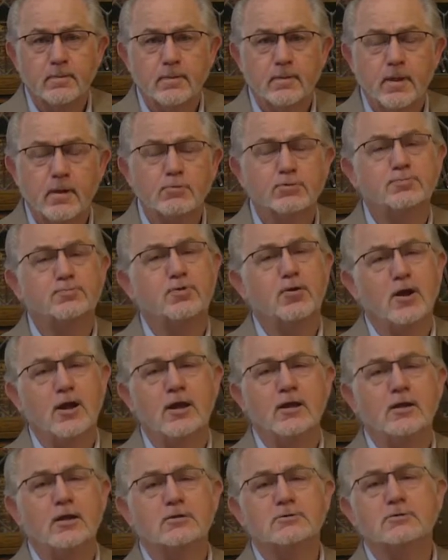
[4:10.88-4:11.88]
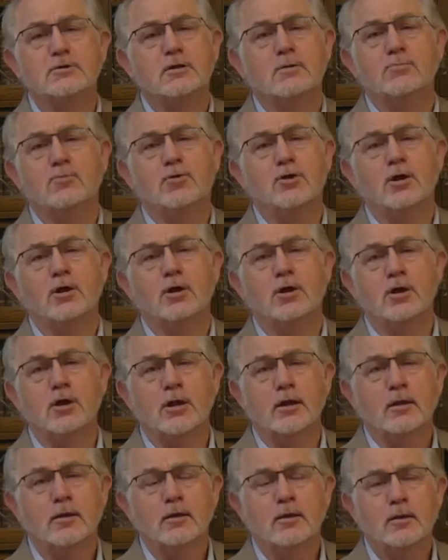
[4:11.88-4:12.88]
I was praying yesterday morning
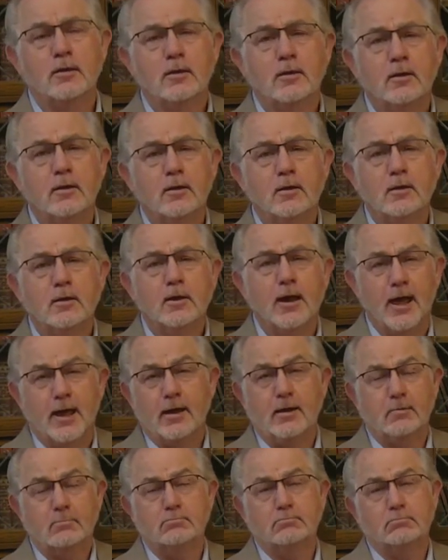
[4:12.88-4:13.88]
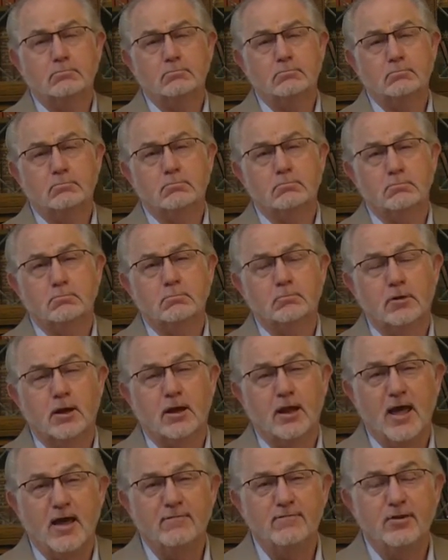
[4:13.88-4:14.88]
early, like
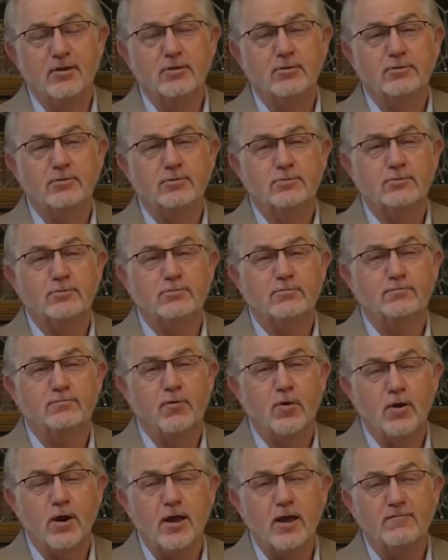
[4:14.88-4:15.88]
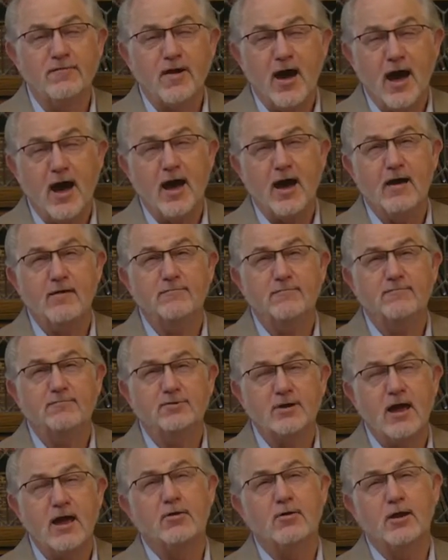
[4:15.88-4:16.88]
eleven forty-five
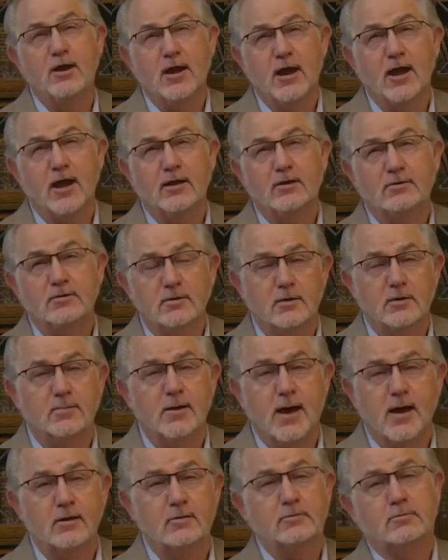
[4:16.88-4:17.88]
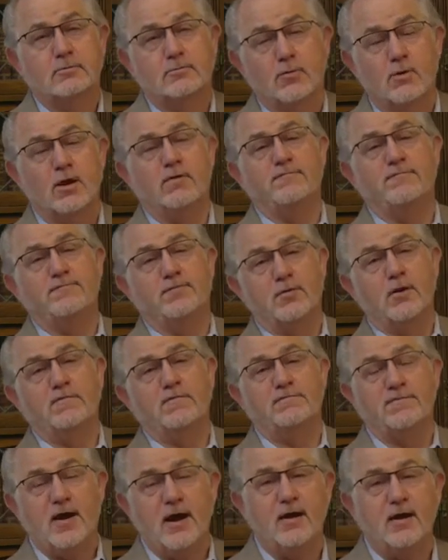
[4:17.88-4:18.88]
Saturday night till about twelve
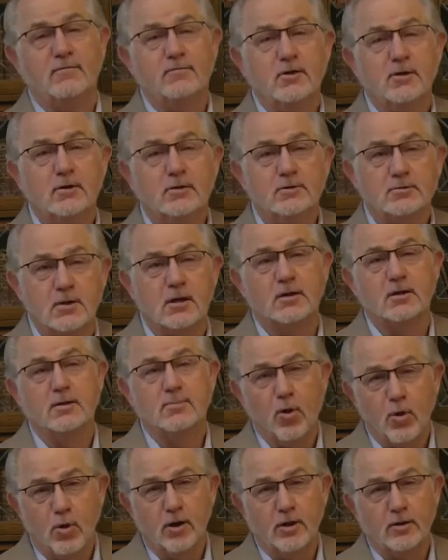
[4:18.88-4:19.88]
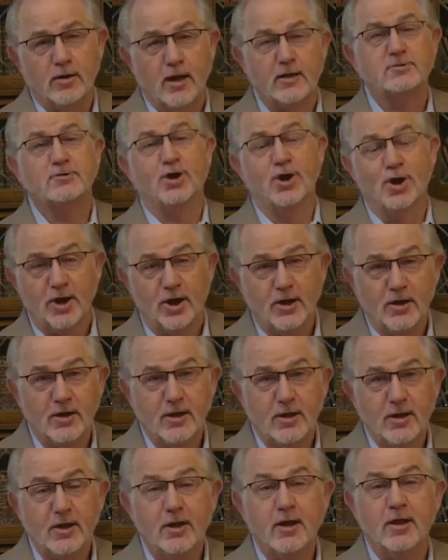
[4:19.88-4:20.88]
forty-five Sunday morning. That's early
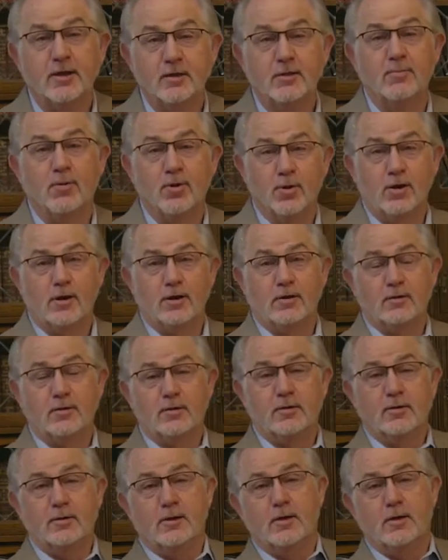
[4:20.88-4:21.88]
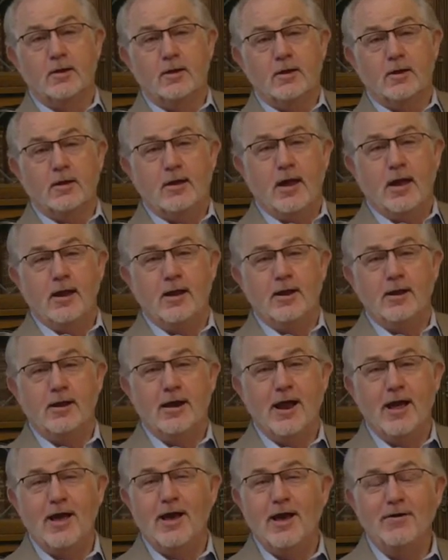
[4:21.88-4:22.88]
in the morning. And, and
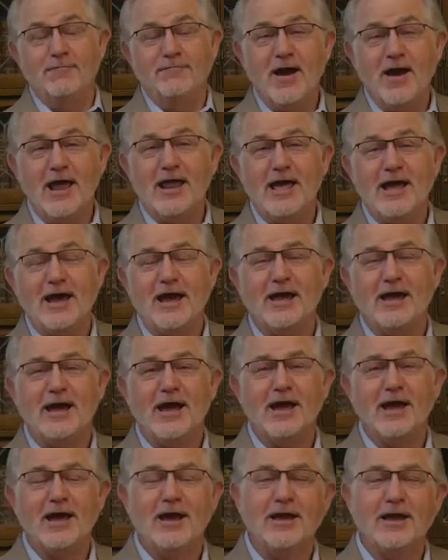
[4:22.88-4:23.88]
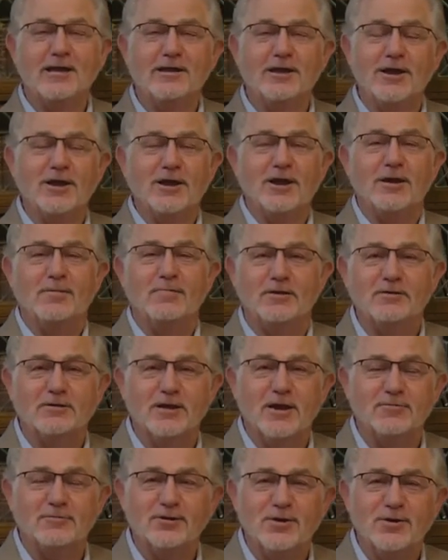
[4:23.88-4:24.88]
I, finally, I got, I got tickled at
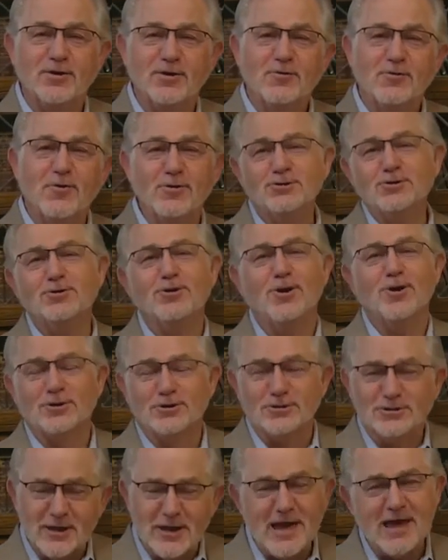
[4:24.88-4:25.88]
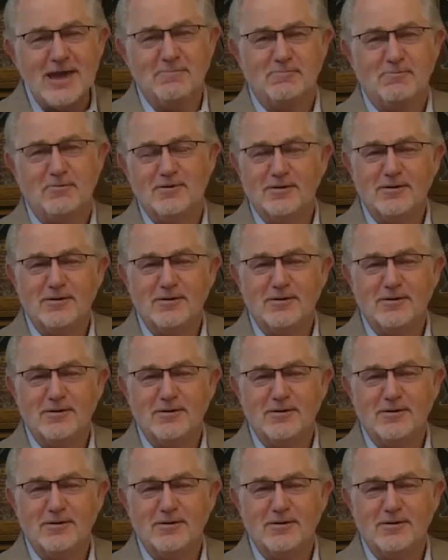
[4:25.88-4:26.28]
myself and said, won't you go to sleep?